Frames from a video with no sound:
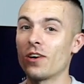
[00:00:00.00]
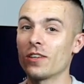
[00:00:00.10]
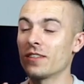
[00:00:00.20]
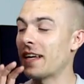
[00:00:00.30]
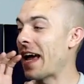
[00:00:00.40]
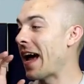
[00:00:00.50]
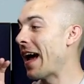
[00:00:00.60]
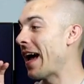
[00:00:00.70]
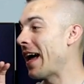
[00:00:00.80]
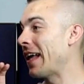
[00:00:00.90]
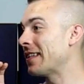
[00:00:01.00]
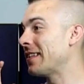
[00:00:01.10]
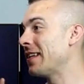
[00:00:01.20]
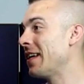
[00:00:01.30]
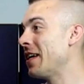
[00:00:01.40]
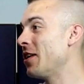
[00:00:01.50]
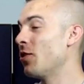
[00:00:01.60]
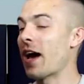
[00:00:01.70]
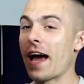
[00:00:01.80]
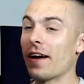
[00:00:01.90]
on, and
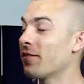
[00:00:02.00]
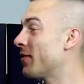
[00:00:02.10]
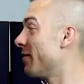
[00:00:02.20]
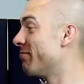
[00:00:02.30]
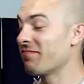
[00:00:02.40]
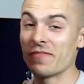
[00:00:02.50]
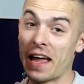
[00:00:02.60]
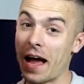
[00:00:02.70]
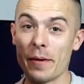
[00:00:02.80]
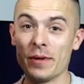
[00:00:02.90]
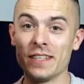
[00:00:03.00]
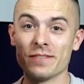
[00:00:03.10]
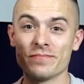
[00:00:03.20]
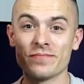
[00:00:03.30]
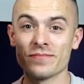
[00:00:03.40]
you have the